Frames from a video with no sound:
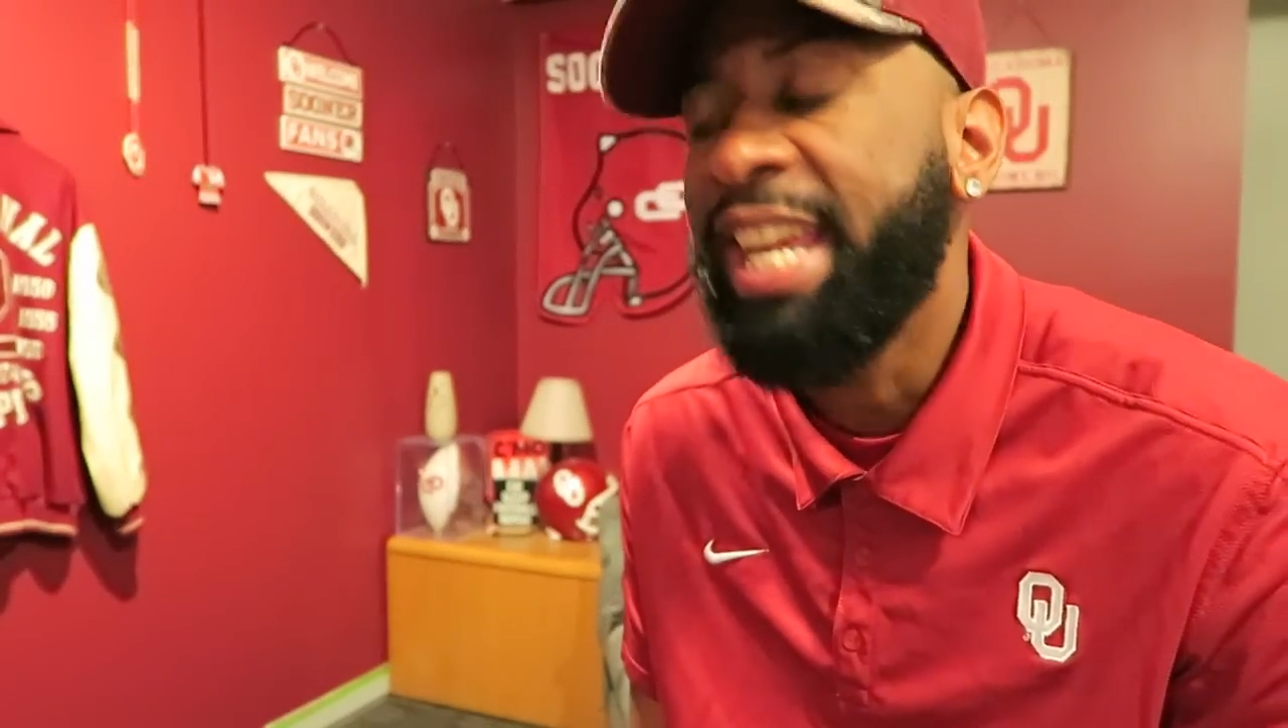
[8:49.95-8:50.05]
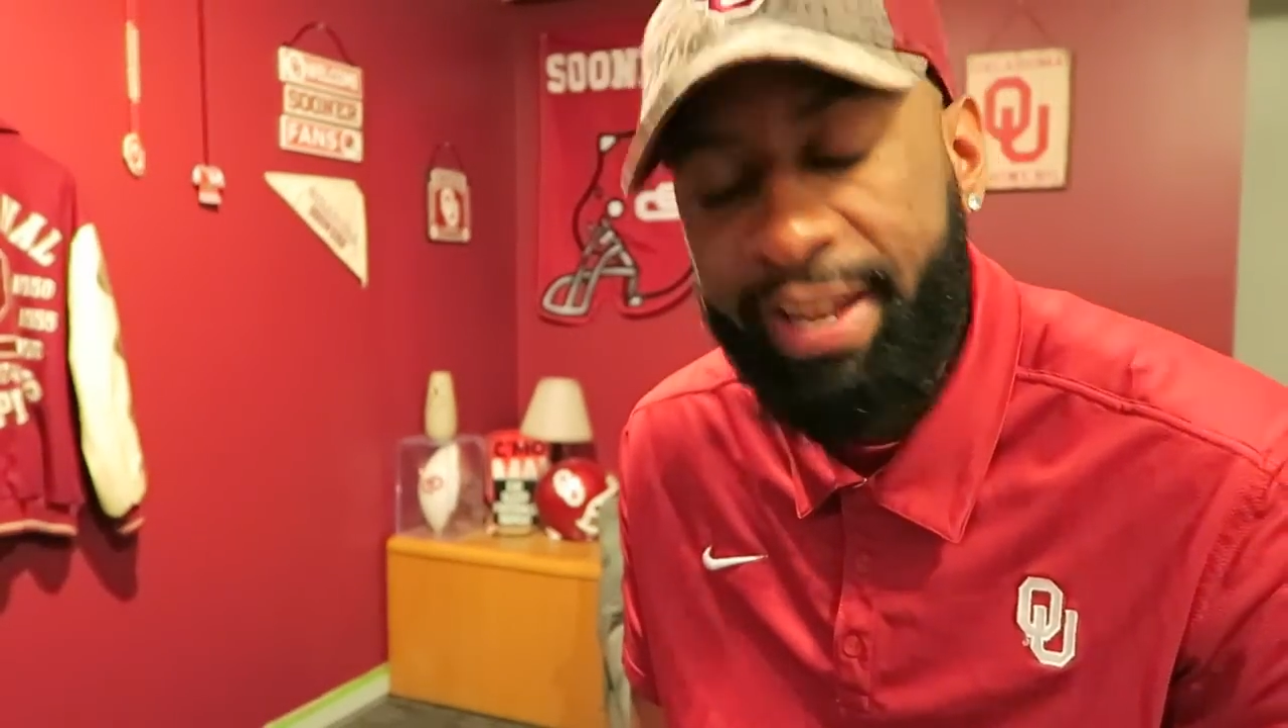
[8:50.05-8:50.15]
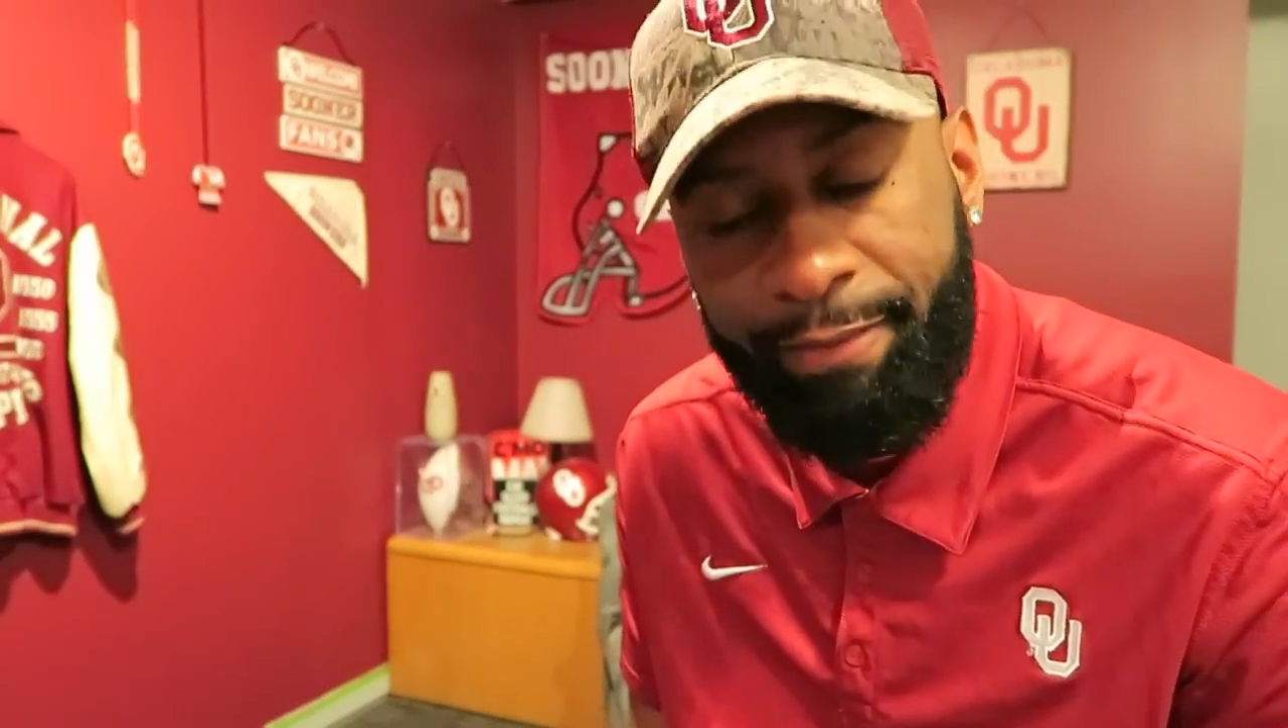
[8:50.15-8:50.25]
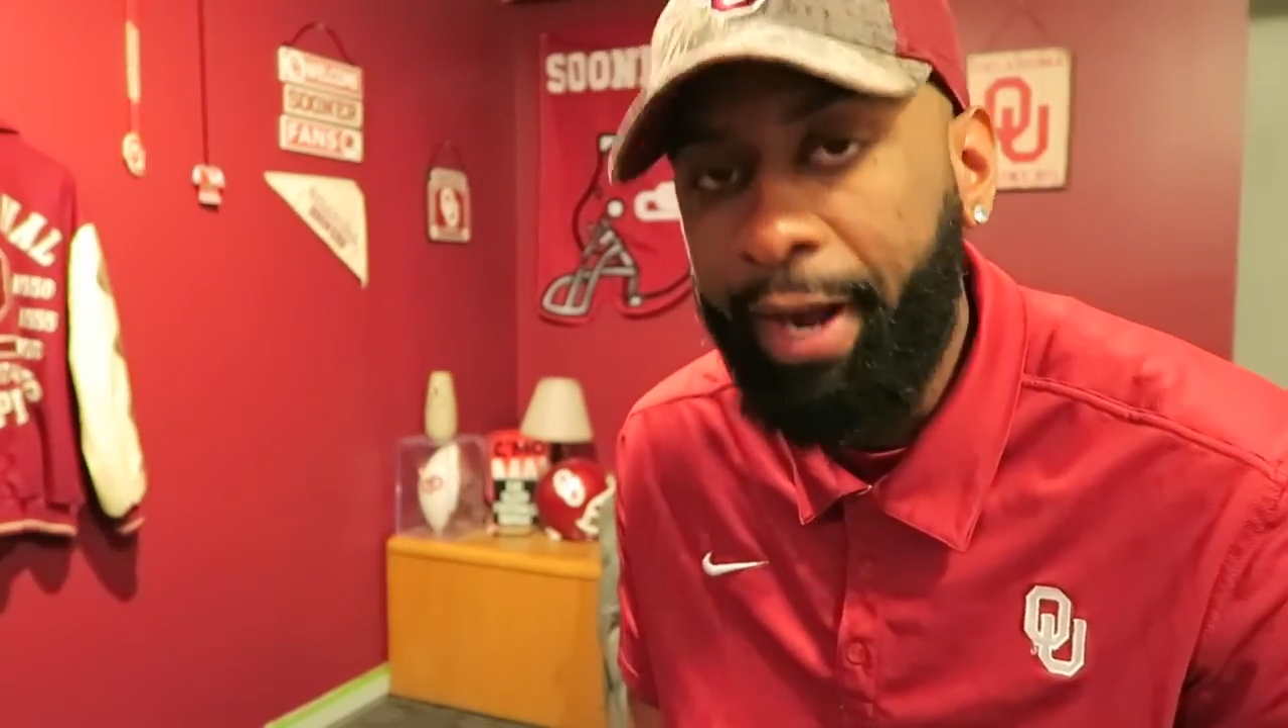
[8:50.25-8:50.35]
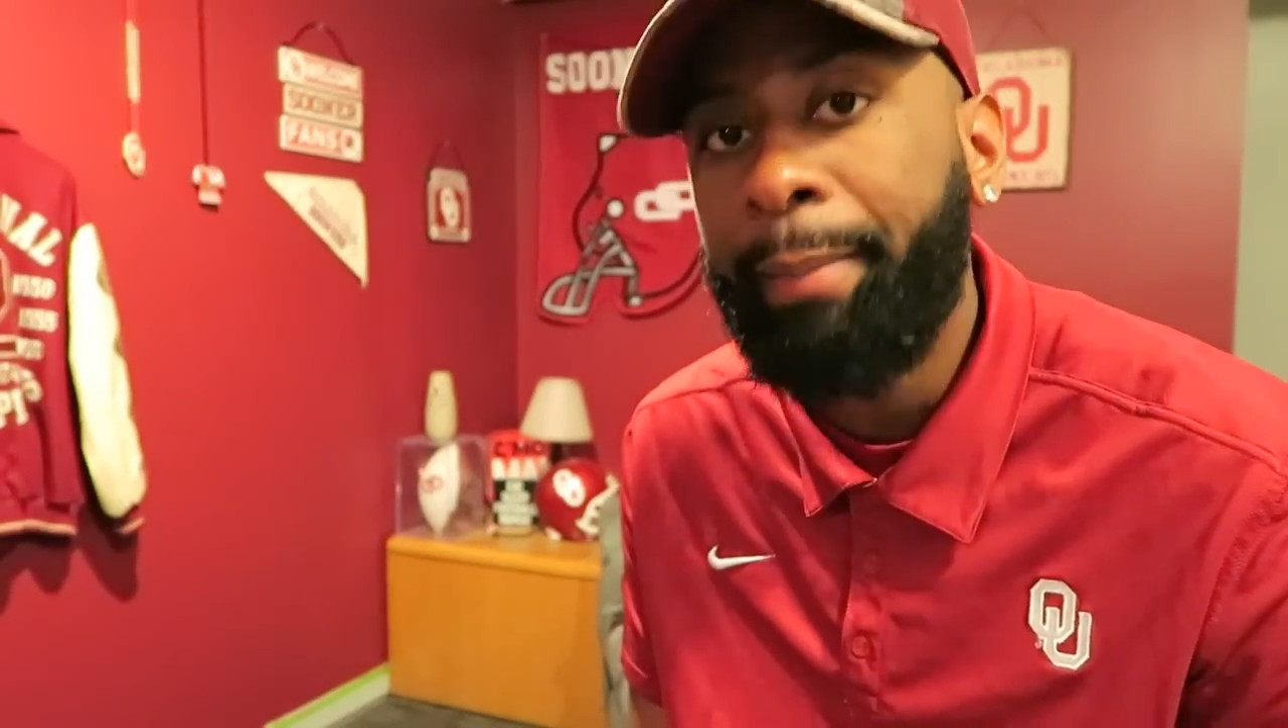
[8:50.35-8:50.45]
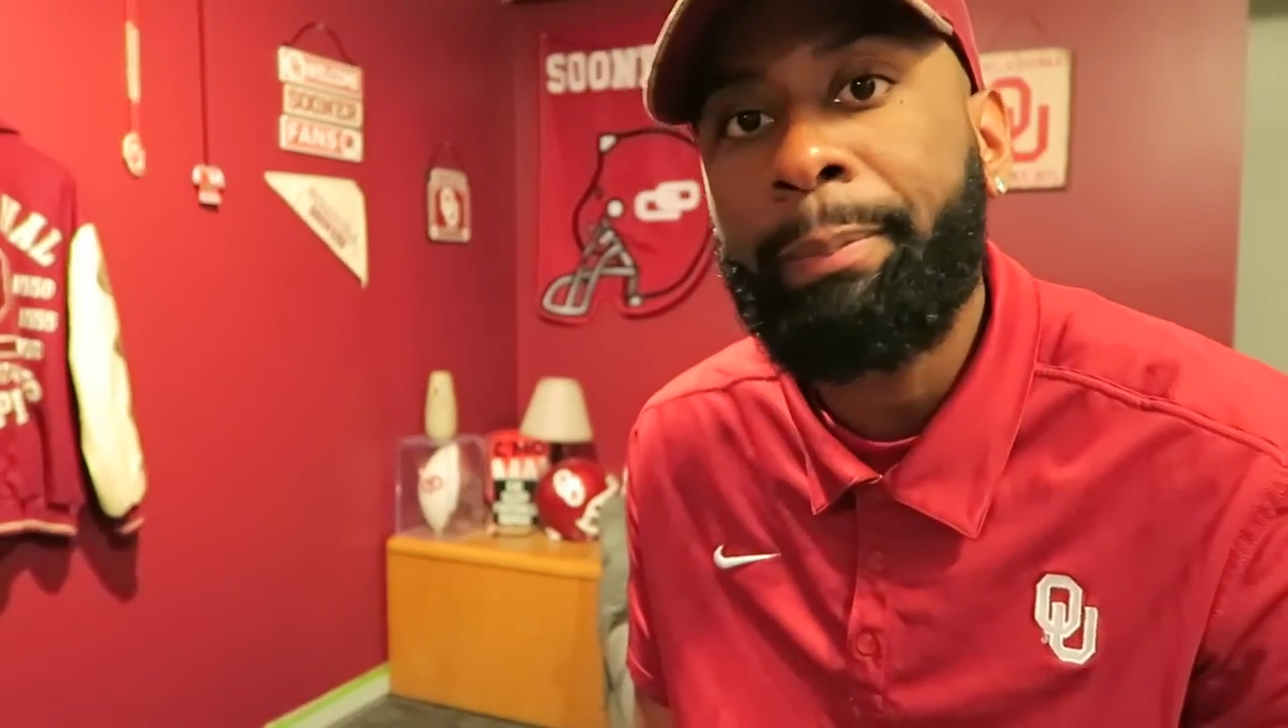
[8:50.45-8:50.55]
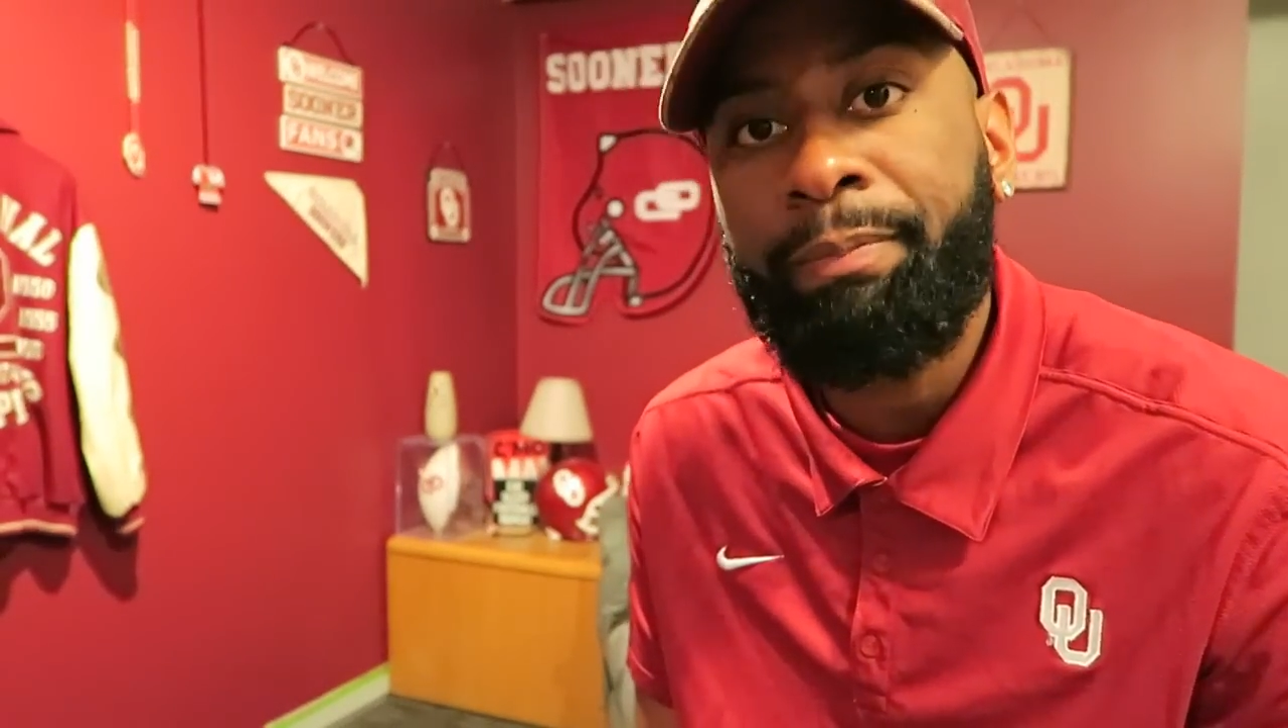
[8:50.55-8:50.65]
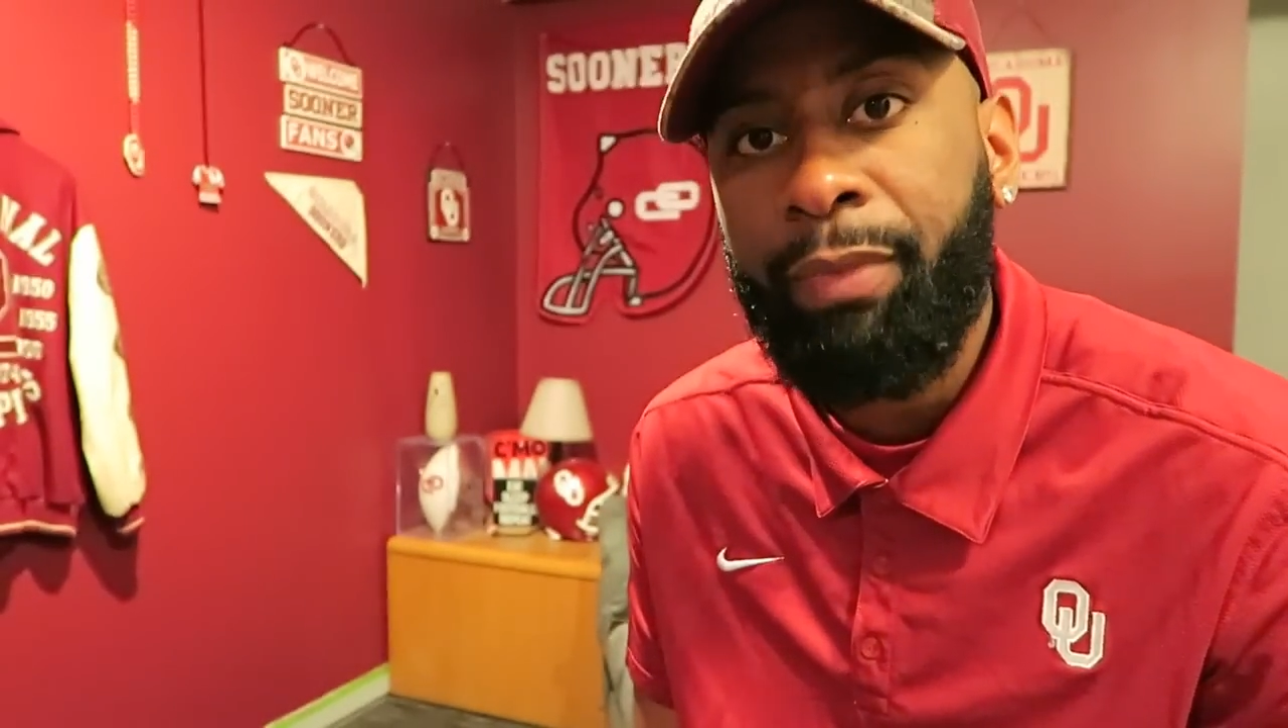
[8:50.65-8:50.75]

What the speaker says: give up.